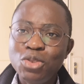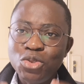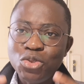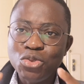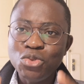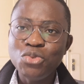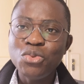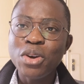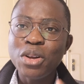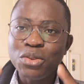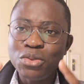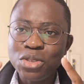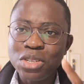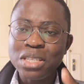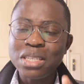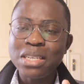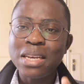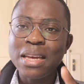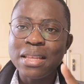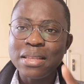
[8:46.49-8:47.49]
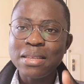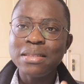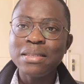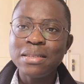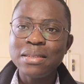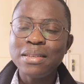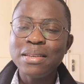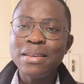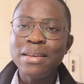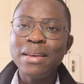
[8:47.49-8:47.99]
Do well to share
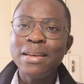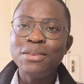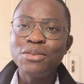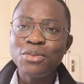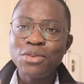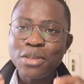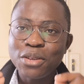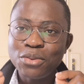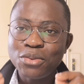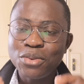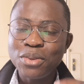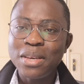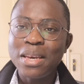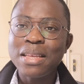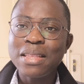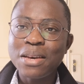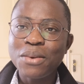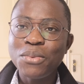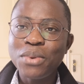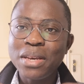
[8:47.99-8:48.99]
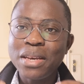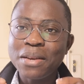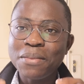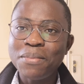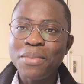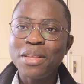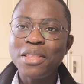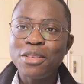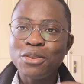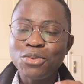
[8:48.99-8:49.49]
this so that together we
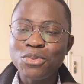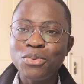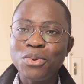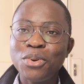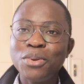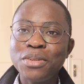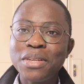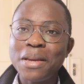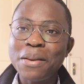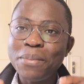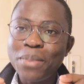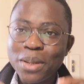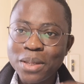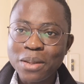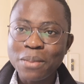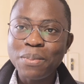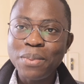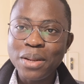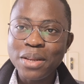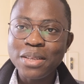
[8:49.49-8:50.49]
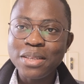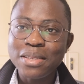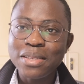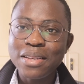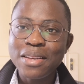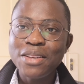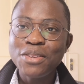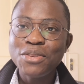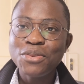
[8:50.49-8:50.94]
can make this world a better place.